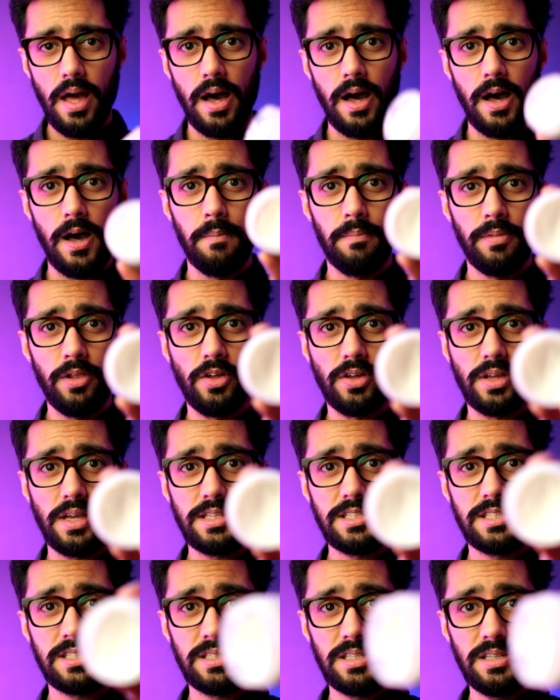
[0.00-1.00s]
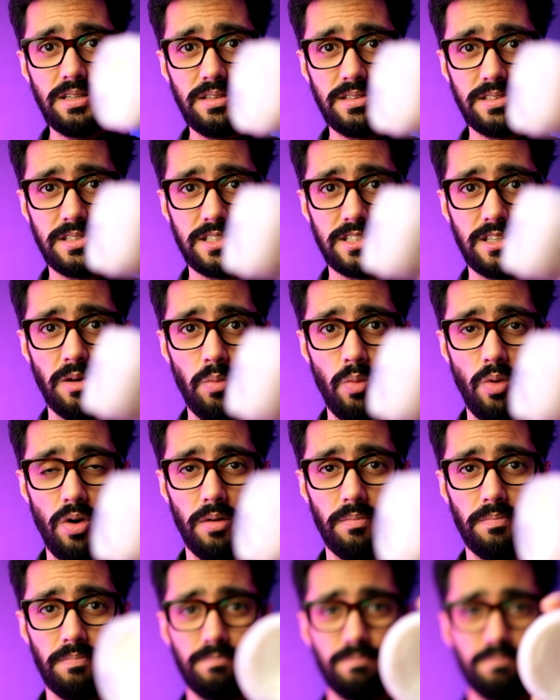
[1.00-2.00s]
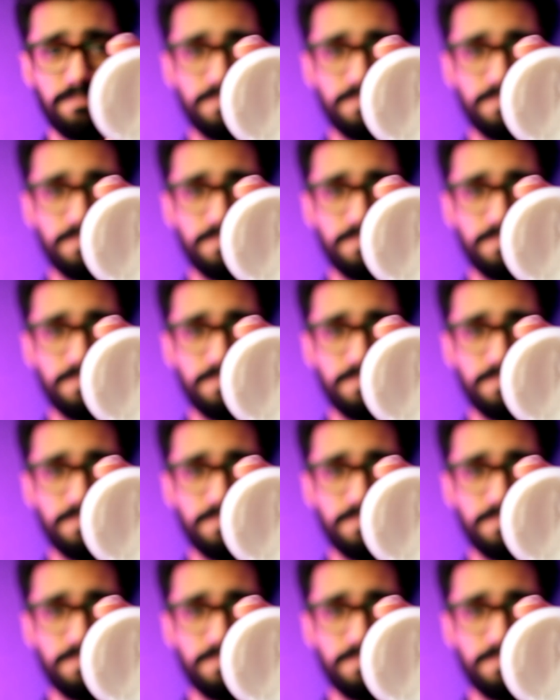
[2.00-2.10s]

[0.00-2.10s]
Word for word: Um, look, it's still somewhat